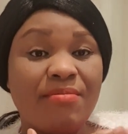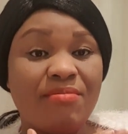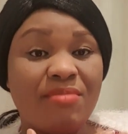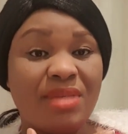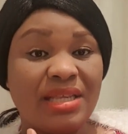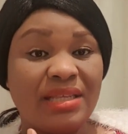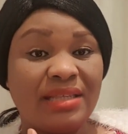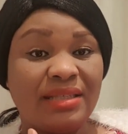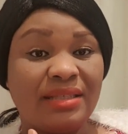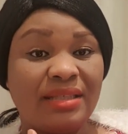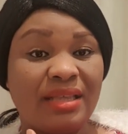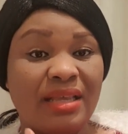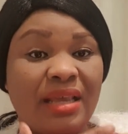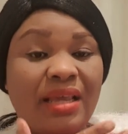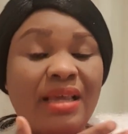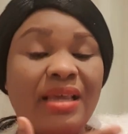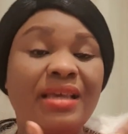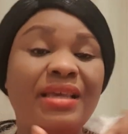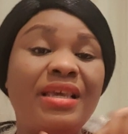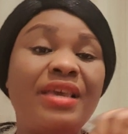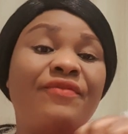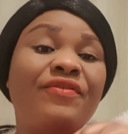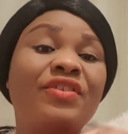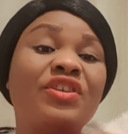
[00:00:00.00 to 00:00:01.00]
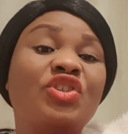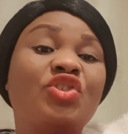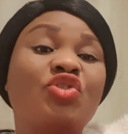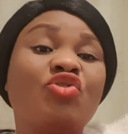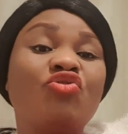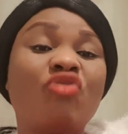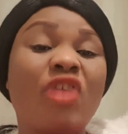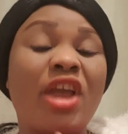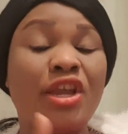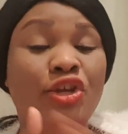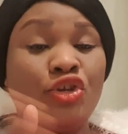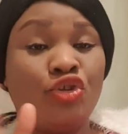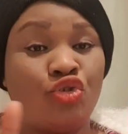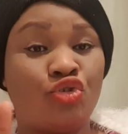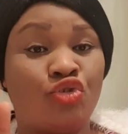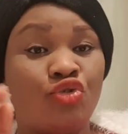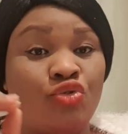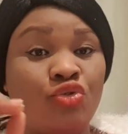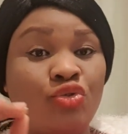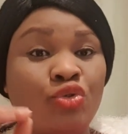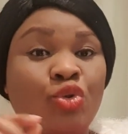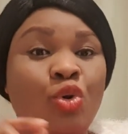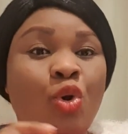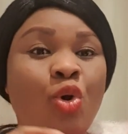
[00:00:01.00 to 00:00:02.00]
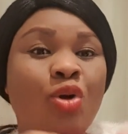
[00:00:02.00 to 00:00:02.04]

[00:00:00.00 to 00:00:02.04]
mistake, give a strike through.